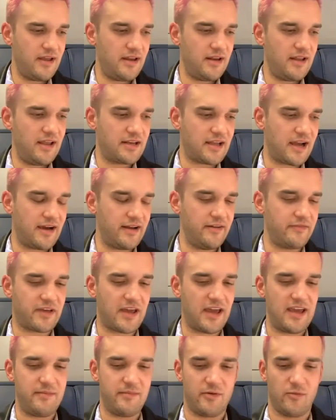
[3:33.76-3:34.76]
kind of
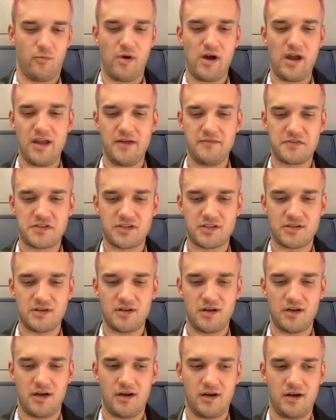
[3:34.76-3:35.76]
came in waves.
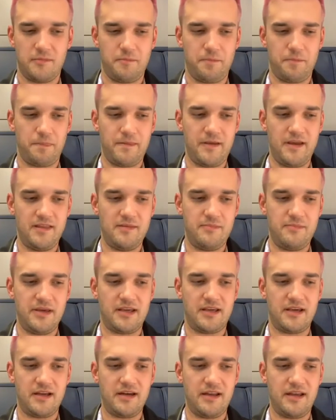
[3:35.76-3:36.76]
In the
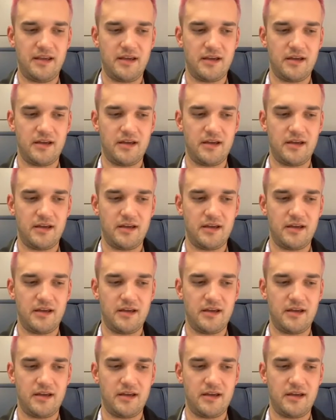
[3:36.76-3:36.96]
beginning,